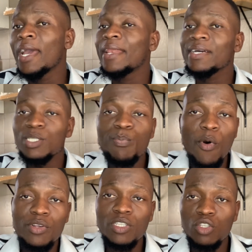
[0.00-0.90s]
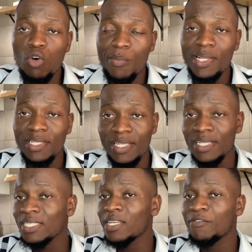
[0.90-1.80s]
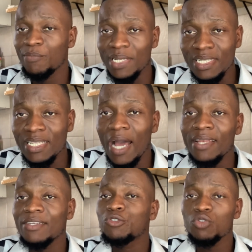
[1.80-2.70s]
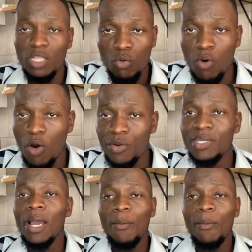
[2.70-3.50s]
and exposed so many things that have been done to the world